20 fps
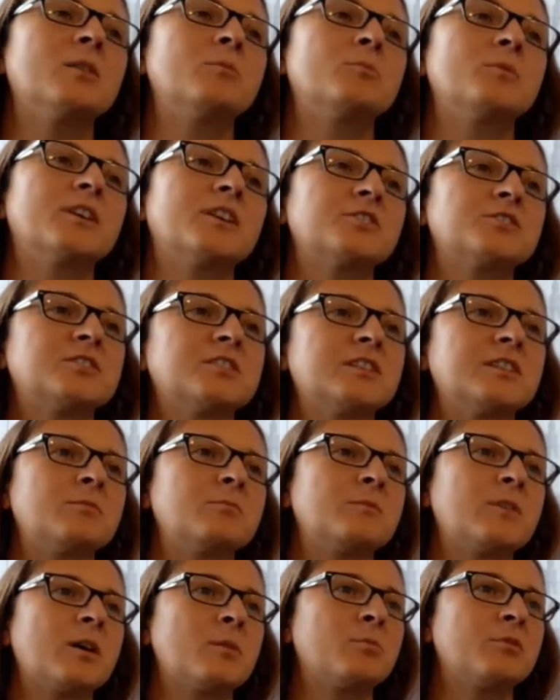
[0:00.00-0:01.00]
we actually
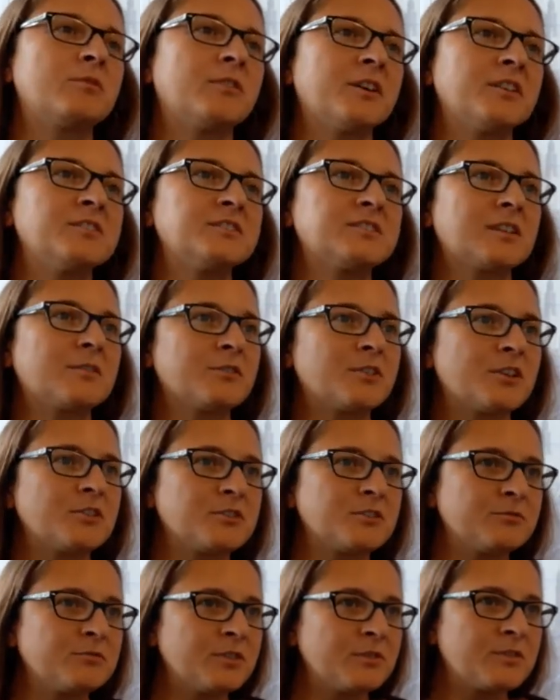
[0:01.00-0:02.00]
provide
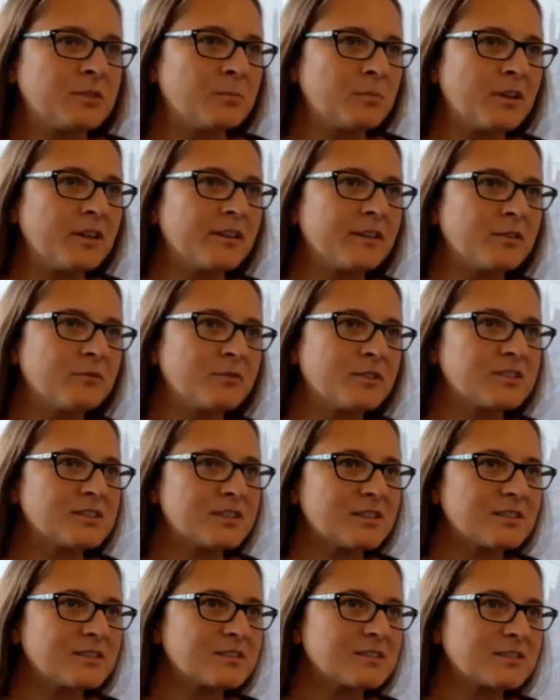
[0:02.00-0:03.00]
750 million
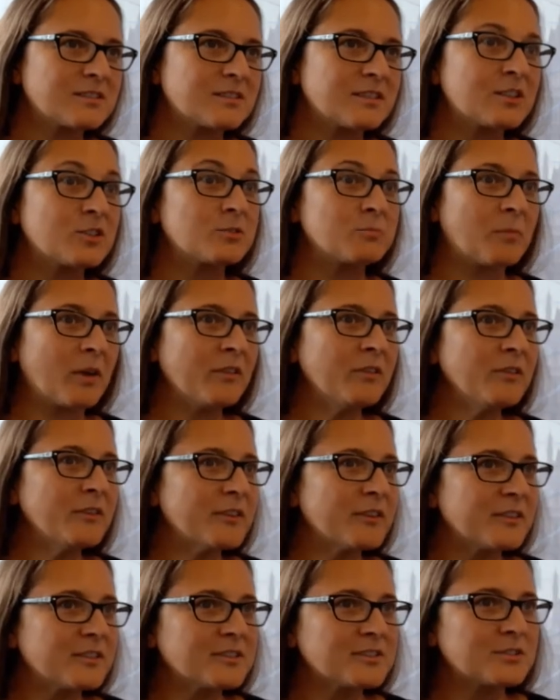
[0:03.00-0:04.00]
visits each month
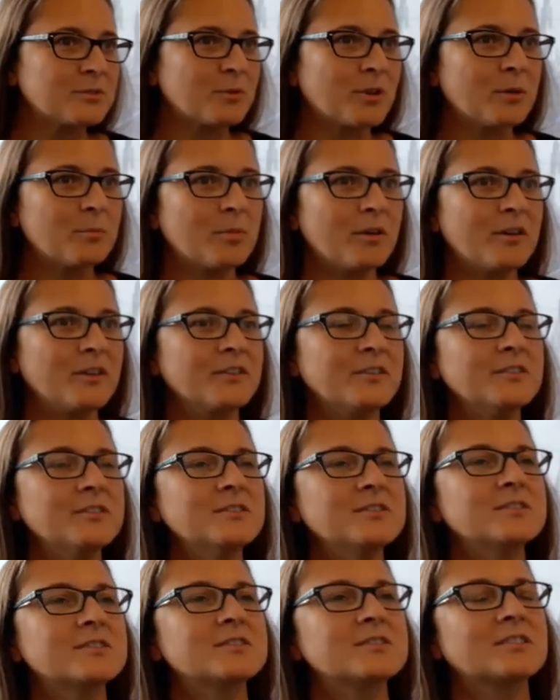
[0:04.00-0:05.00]
to our
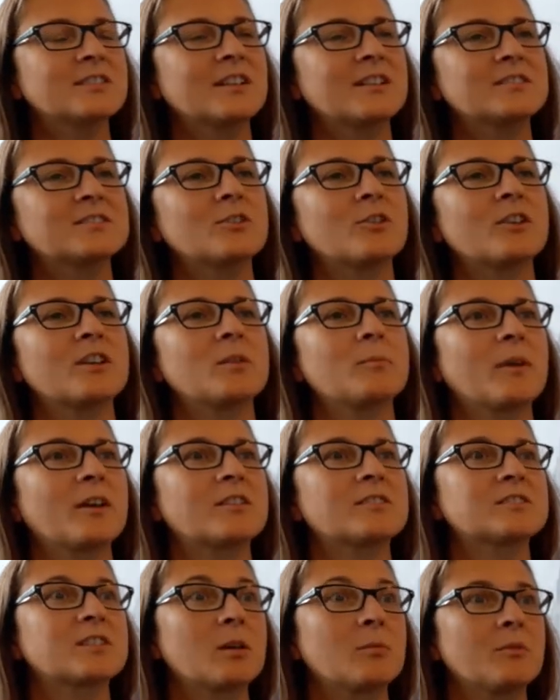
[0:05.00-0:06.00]
partners. So that's
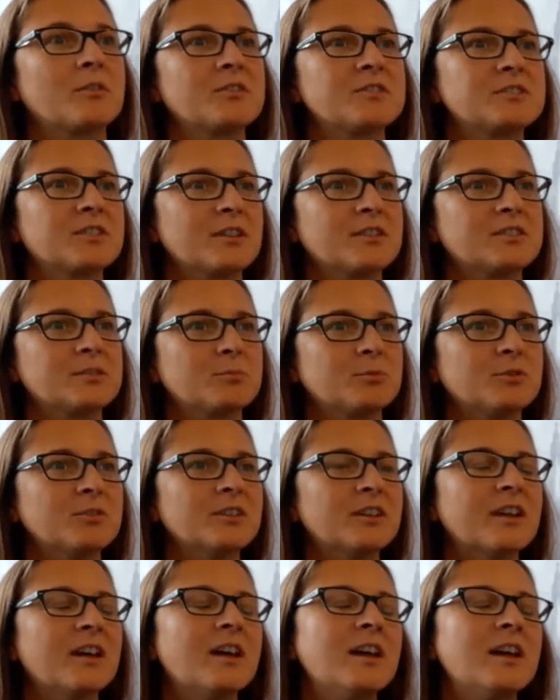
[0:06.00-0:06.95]
holidaymakers come on the site to book.